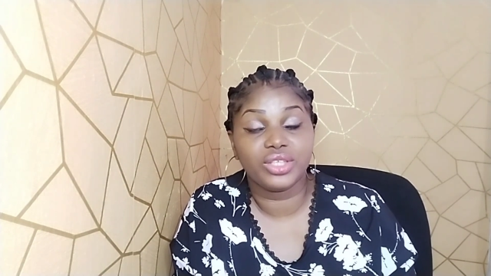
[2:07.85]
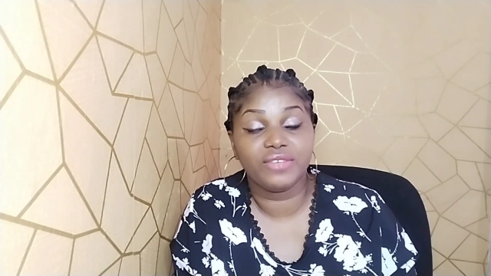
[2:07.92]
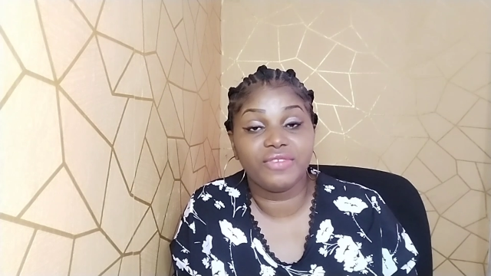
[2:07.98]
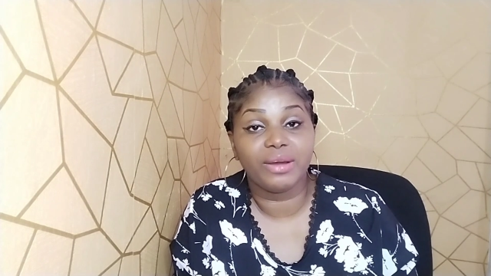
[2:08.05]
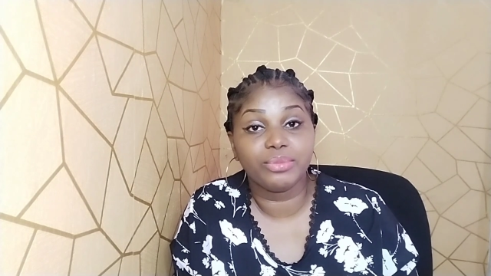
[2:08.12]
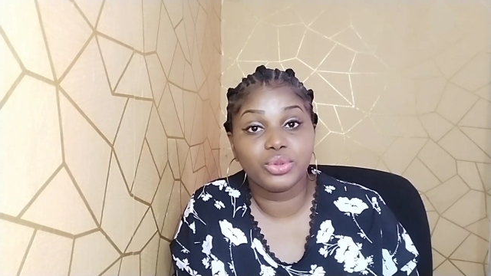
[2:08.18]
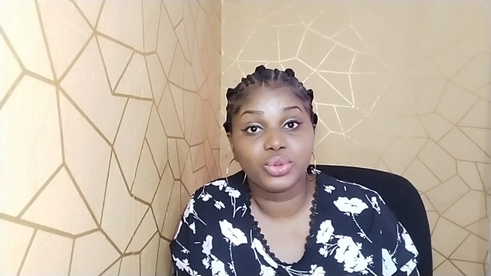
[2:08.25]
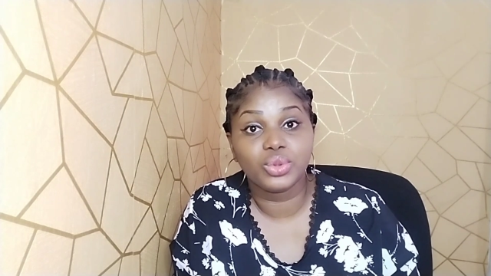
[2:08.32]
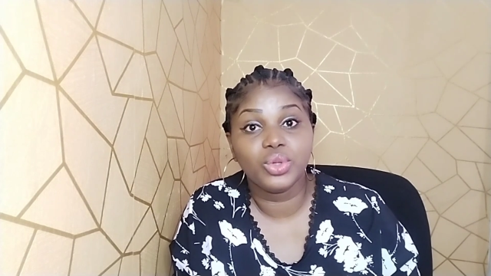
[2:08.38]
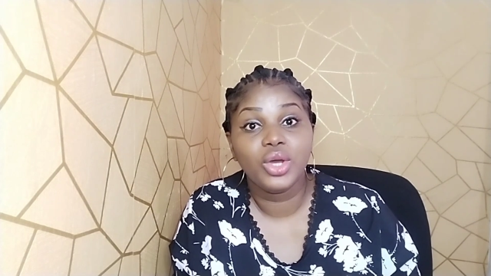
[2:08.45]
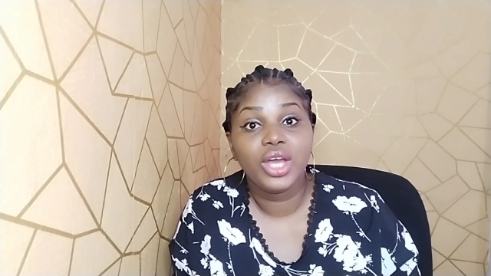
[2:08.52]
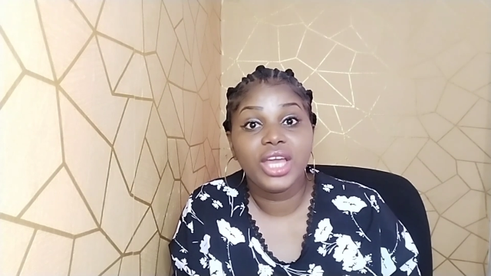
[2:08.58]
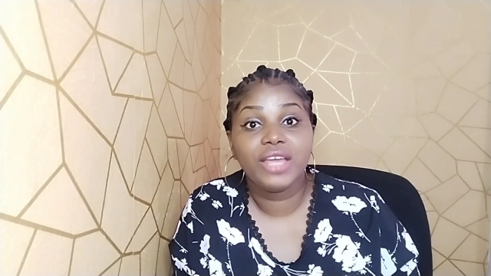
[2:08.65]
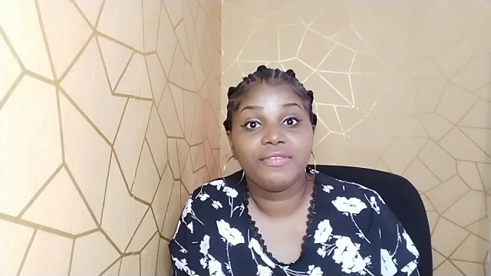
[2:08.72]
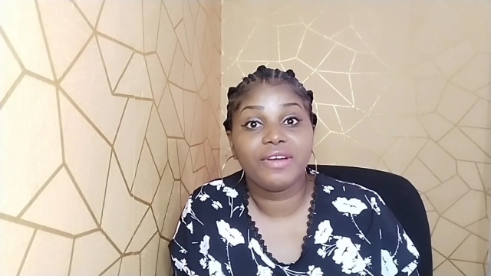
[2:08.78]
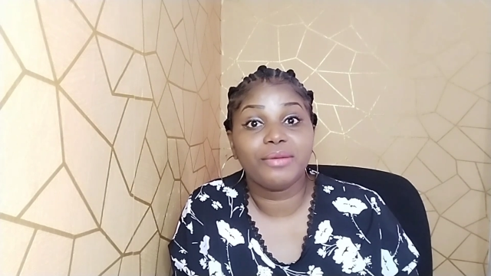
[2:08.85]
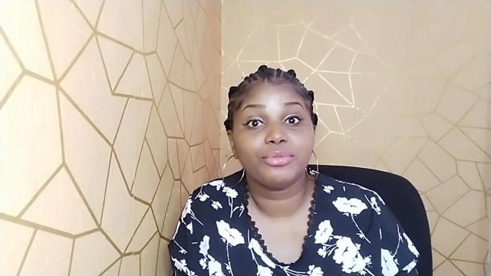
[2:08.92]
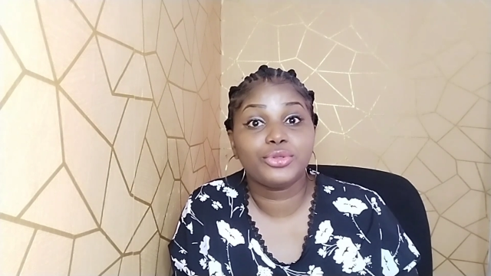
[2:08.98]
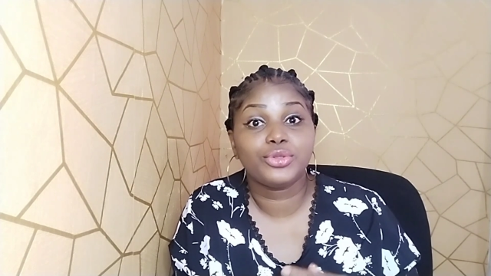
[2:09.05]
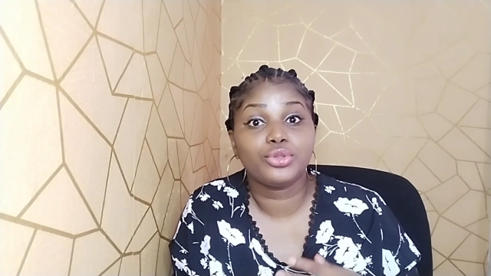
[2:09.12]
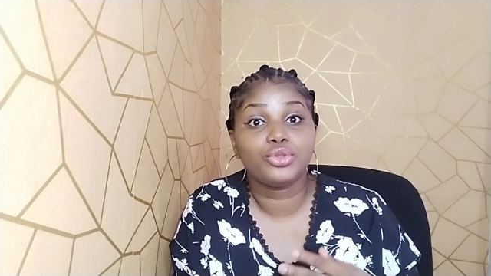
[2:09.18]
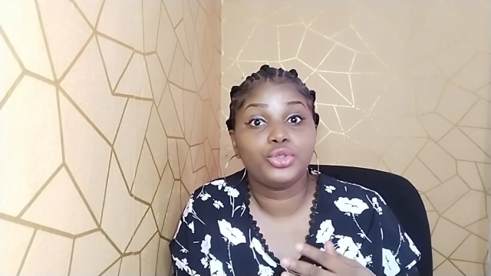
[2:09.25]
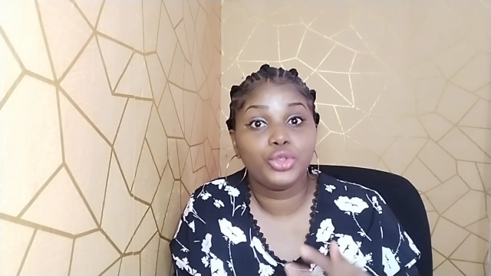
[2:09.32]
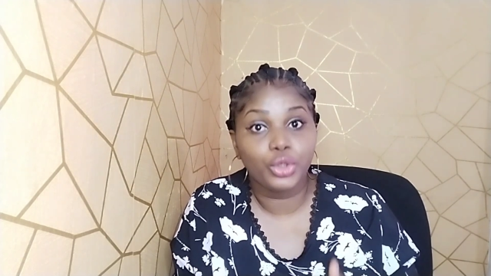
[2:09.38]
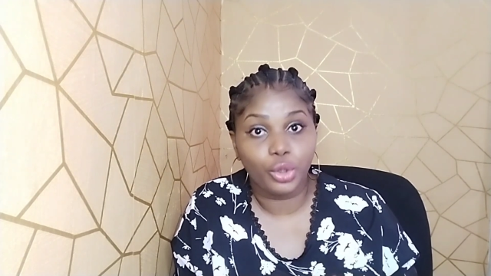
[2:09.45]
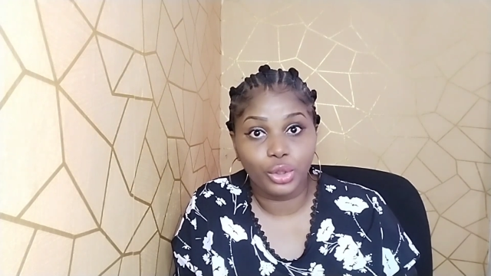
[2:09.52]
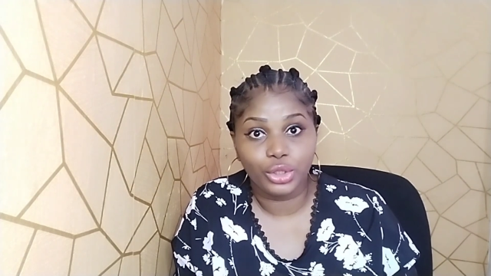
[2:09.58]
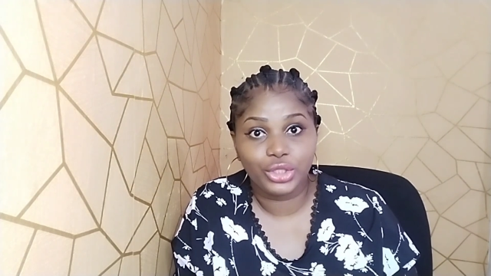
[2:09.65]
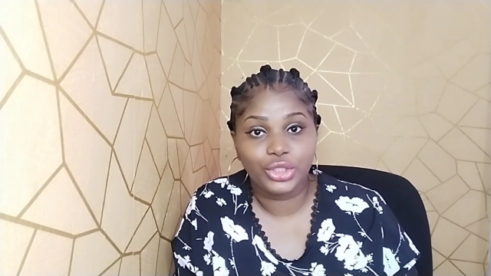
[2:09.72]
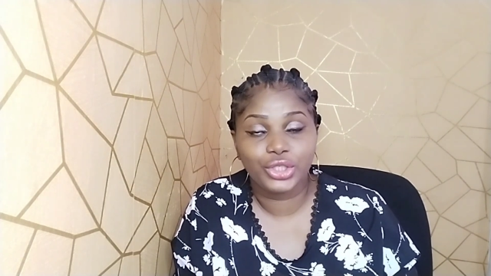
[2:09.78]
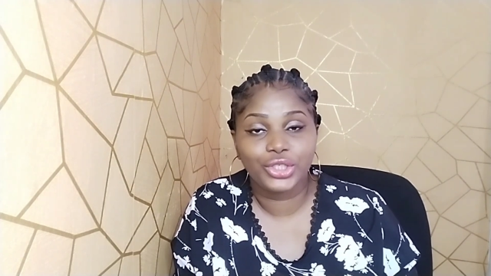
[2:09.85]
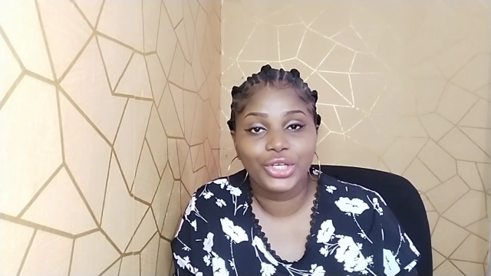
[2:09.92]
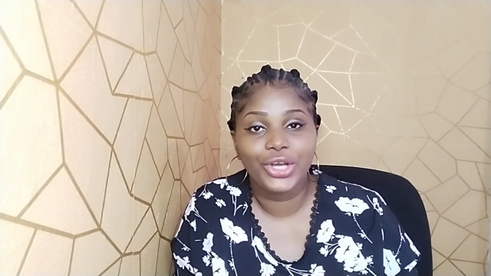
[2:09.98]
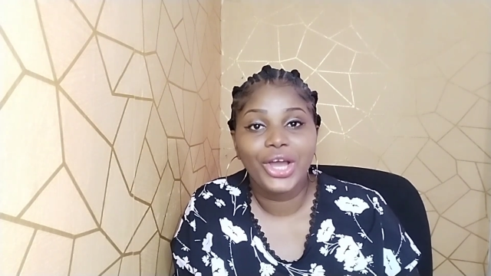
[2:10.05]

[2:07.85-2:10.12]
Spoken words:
If I'm to judge,